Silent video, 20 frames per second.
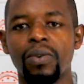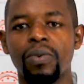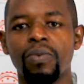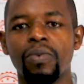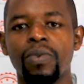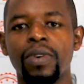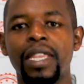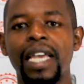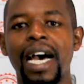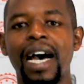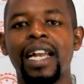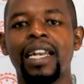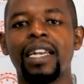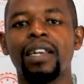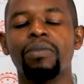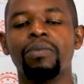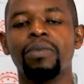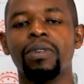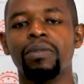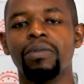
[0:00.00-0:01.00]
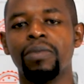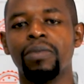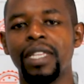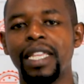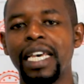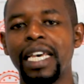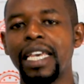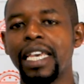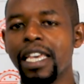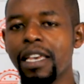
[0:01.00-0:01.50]
with
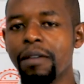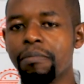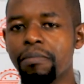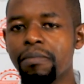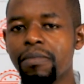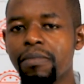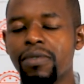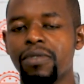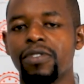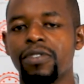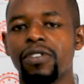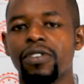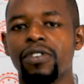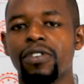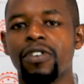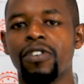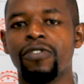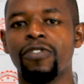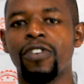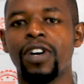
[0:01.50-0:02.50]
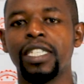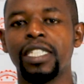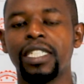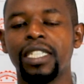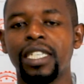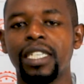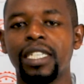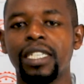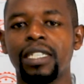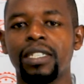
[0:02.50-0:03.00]
the aim of
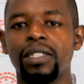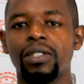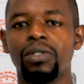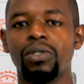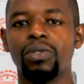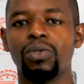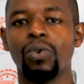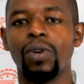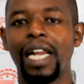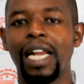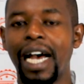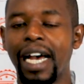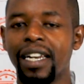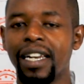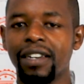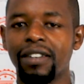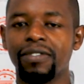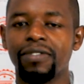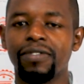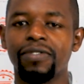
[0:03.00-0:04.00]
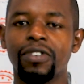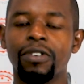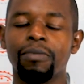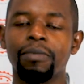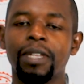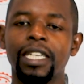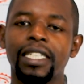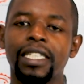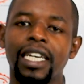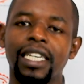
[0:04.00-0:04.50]
wanting to learn from
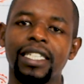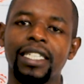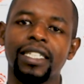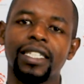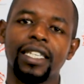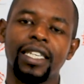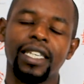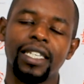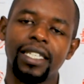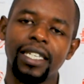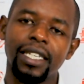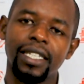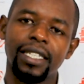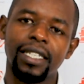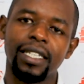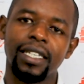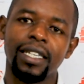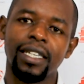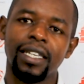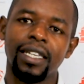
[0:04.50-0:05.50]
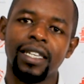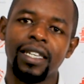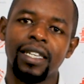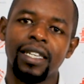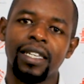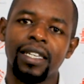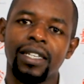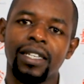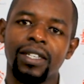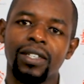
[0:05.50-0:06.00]
the success cases
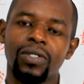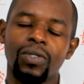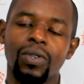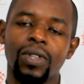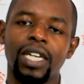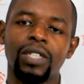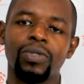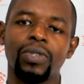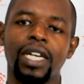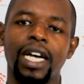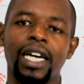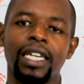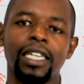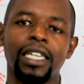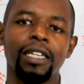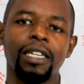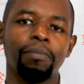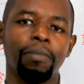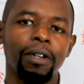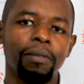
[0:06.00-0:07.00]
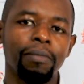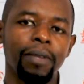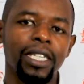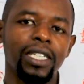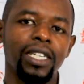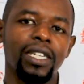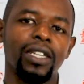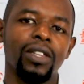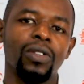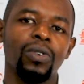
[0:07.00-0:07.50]
so that we can
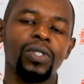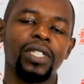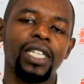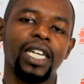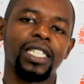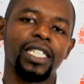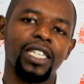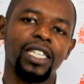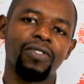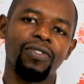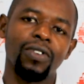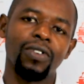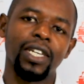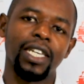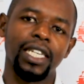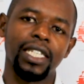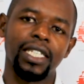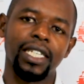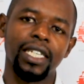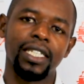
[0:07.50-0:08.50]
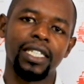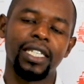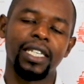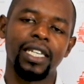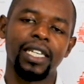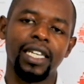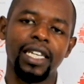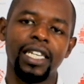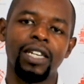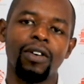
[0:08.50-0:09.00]
implement those successful cases
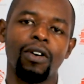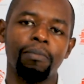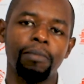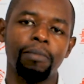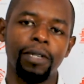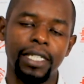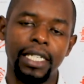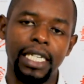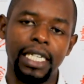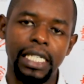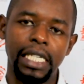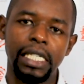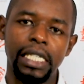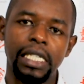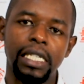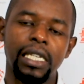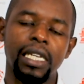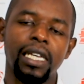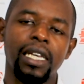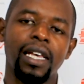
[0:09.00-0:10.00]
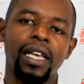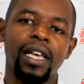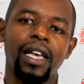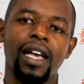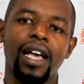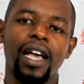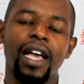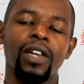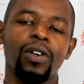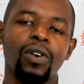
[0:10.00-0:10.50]
in our businesses
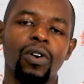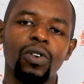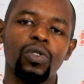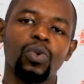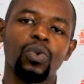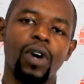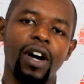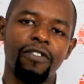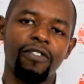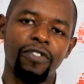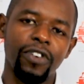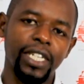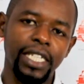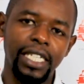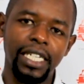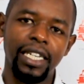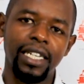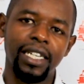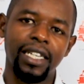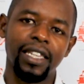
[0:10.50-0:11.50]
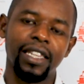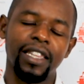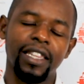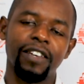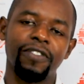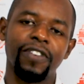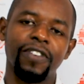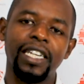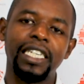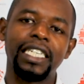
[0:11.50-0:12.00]
and also avoid the
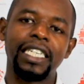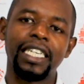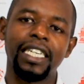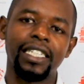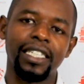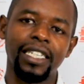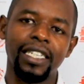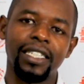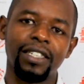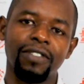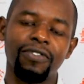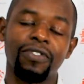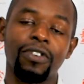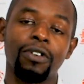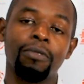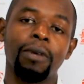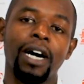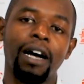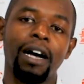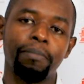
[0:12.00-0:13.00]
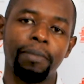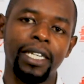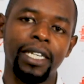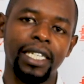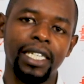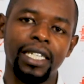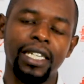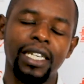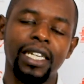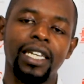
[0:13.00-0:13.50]
failed cases from
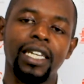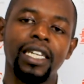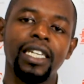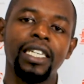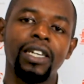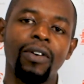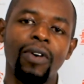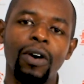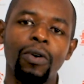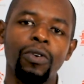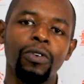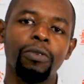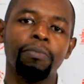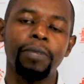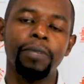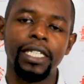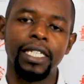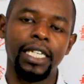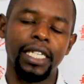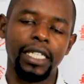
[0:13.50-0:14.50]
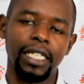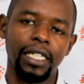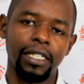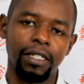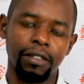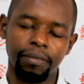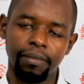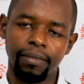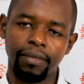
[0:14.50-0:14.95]
happening in our own businesses.